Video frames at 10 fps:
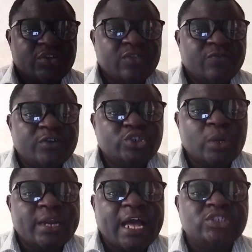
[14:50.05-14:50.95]
The first
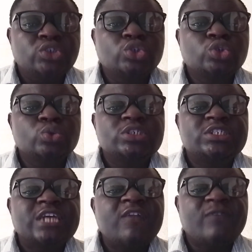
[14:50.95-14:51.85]
one has to do with
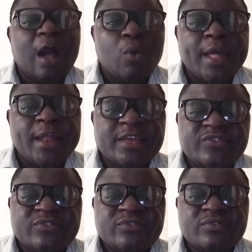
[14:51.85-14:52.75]
self
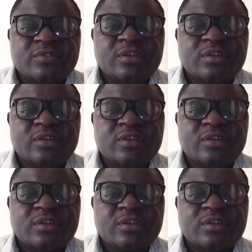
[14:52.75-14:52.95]
awareness,